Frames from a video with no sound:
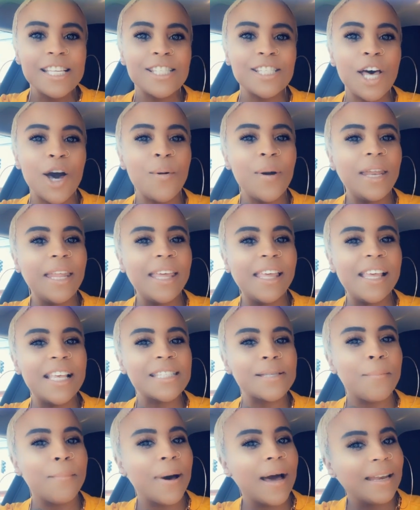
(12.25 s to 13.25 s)
So it
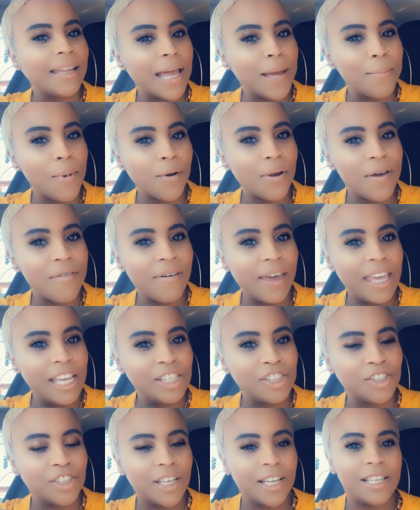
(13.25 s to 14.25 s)
is Monday
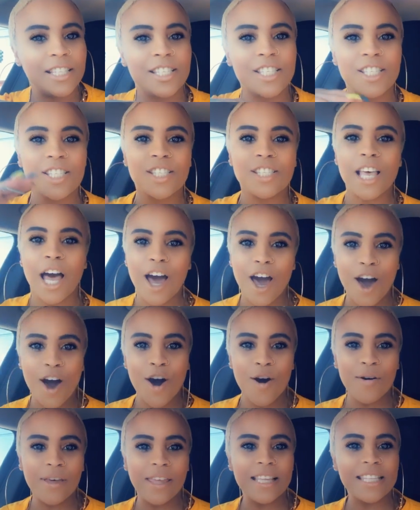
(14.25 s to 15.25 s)
motivation.
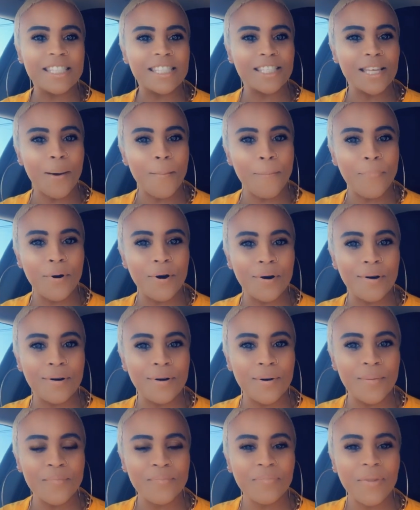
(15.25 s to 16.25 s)
So it's
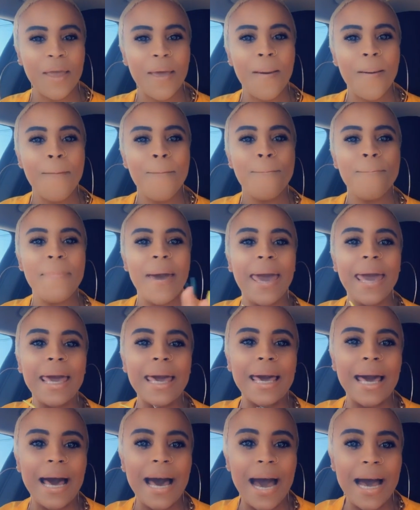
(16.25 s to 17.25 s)
simple.
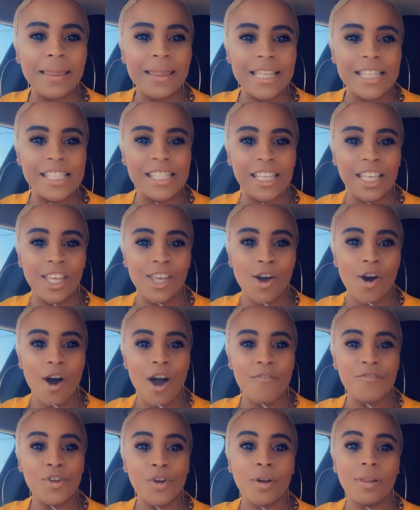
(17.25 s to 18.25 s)
Make God the C E O
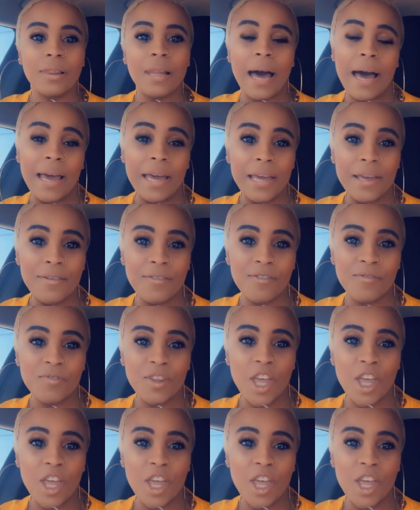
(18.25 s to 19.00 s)
of your life.